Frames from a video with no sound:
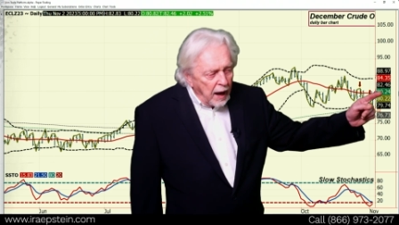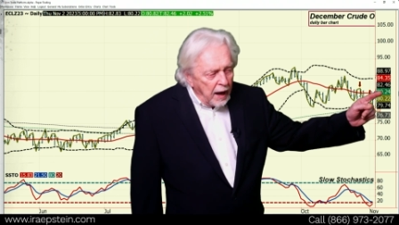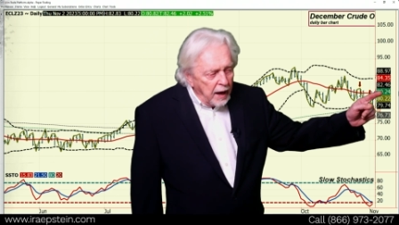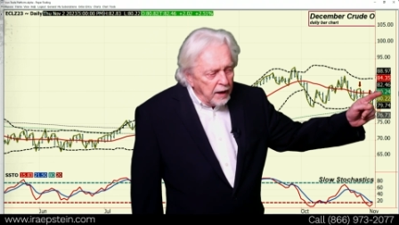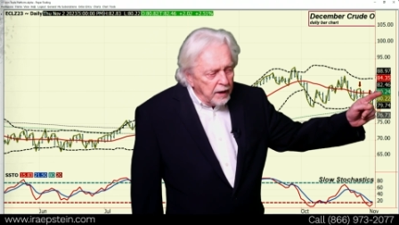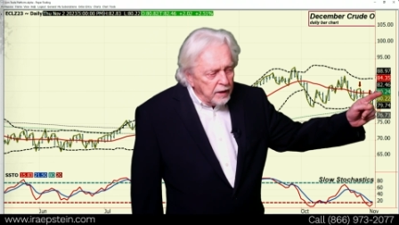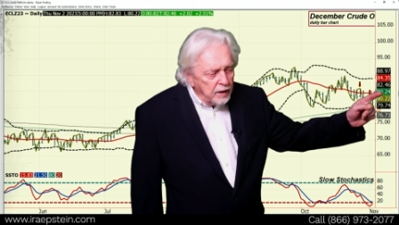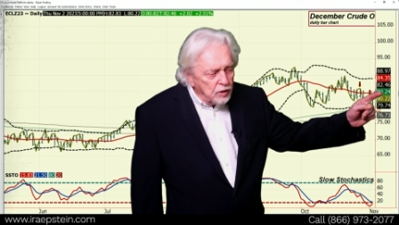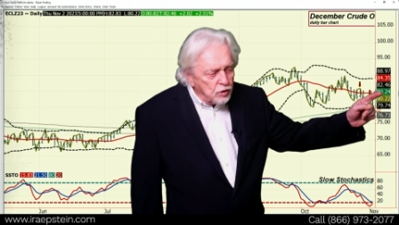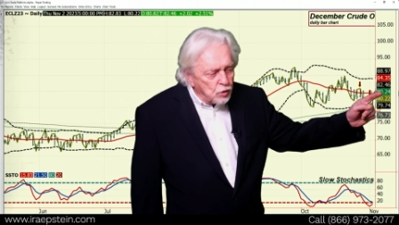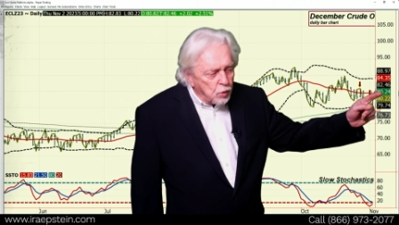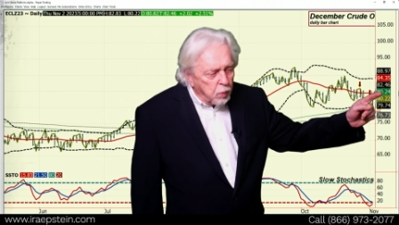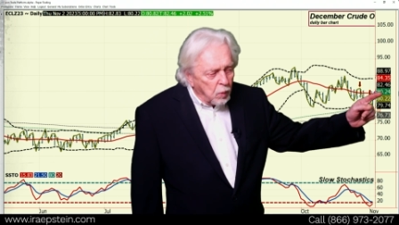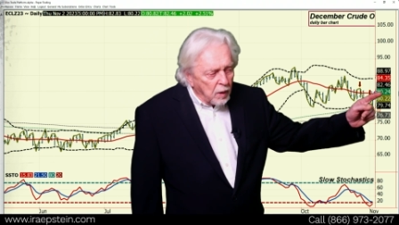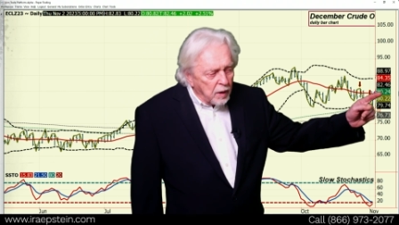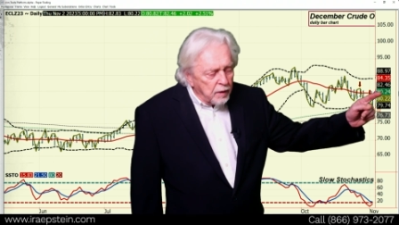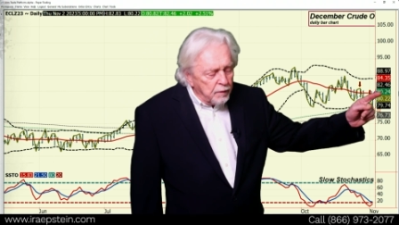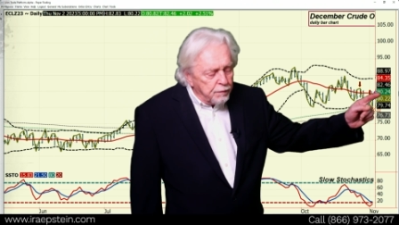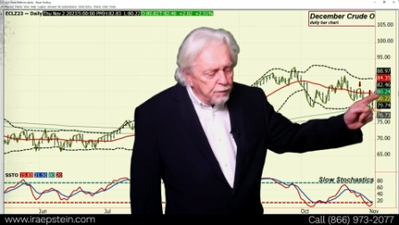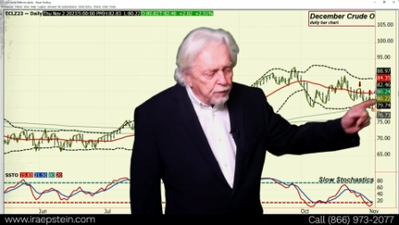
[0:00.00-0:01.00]

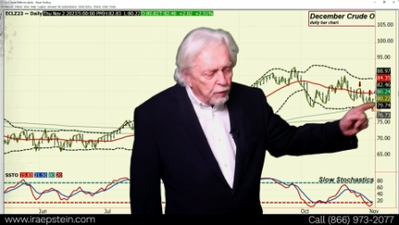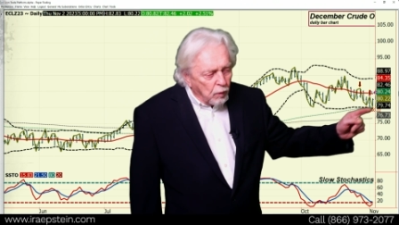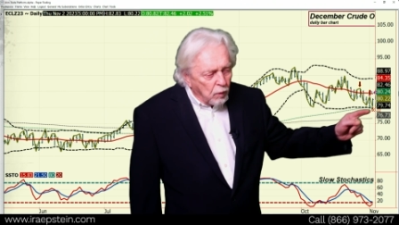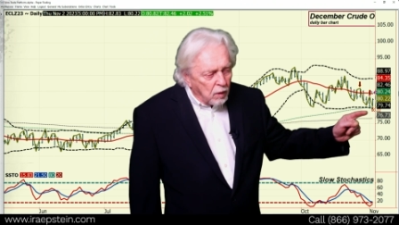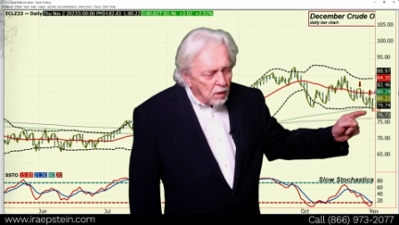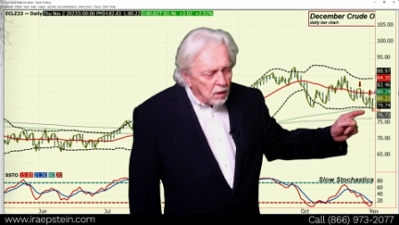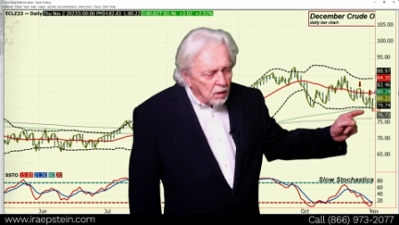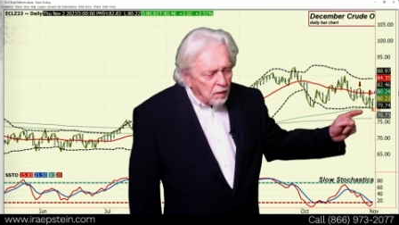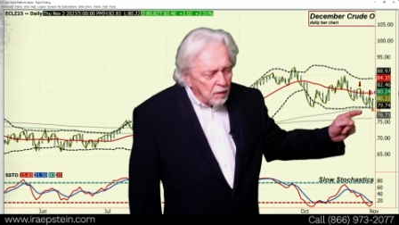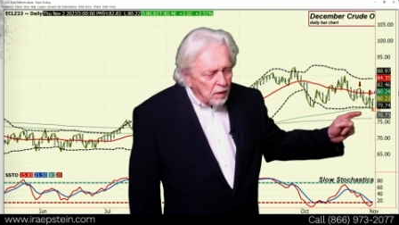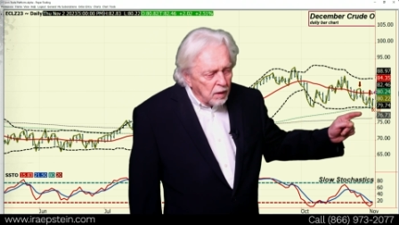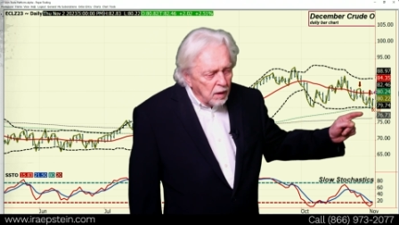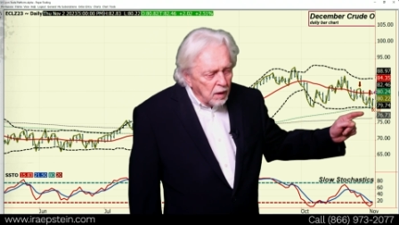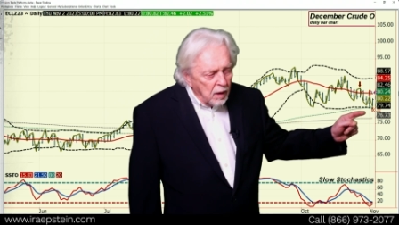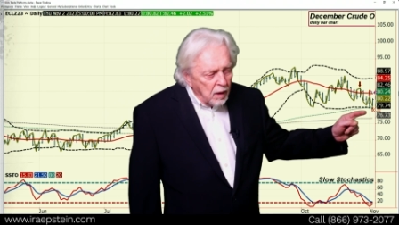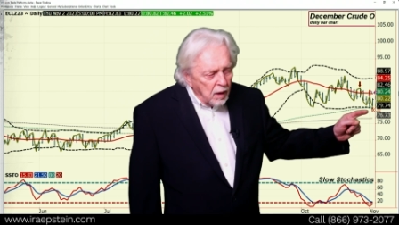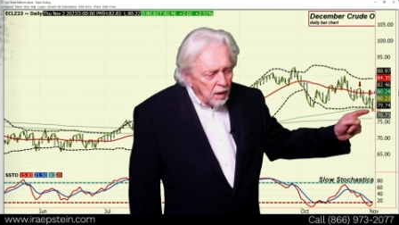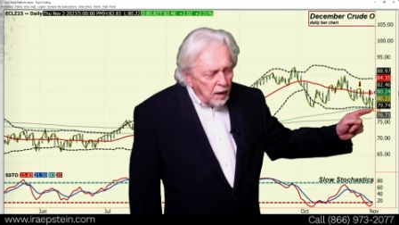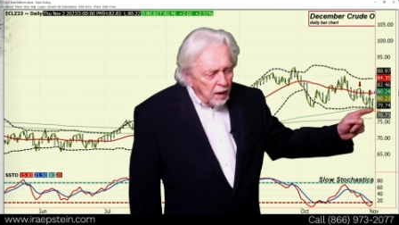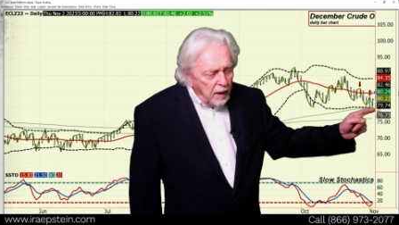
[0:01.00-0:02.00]
80.24
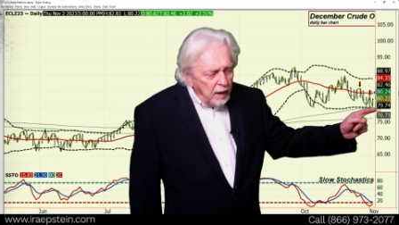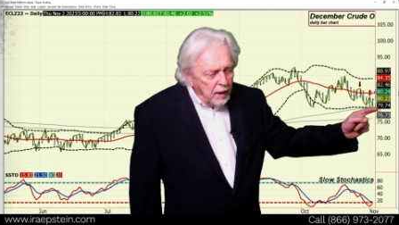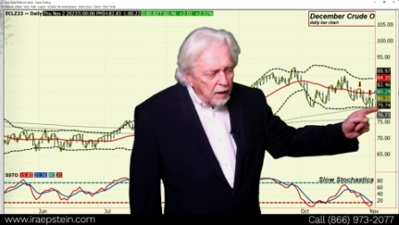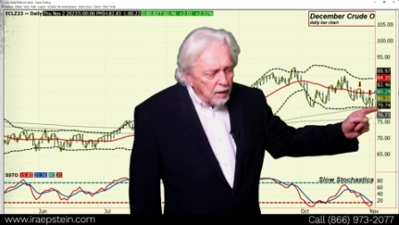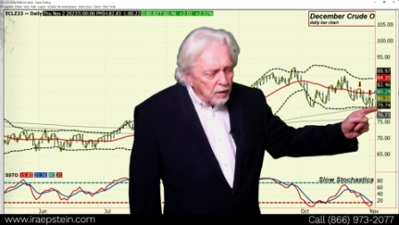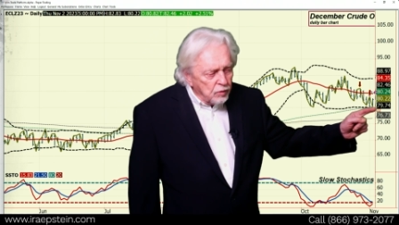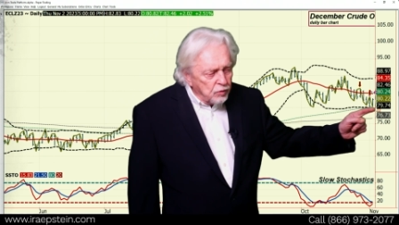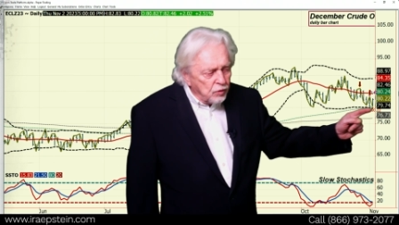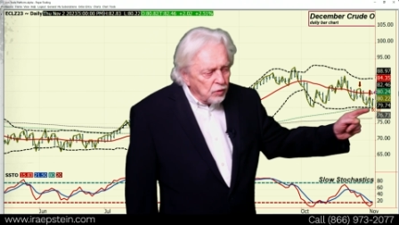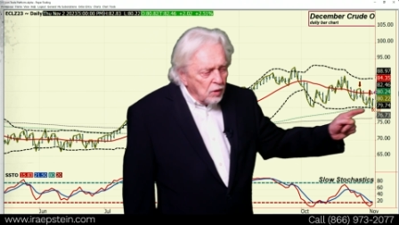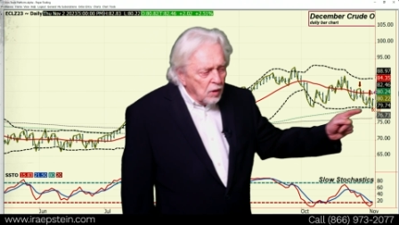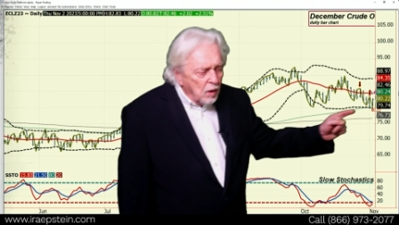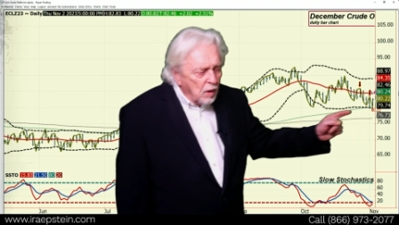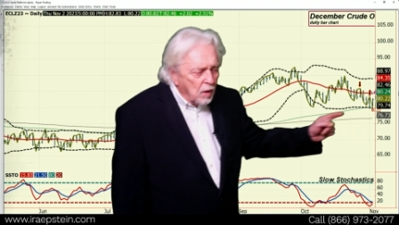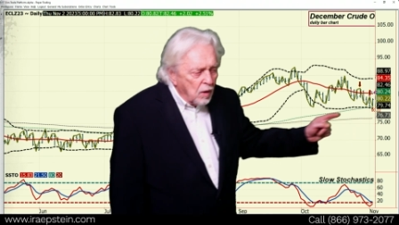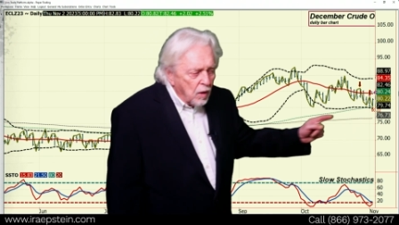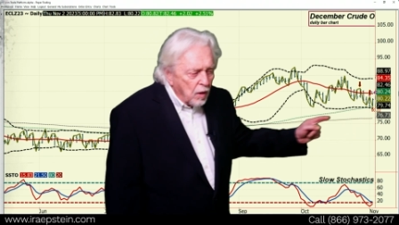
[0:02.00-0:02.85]
is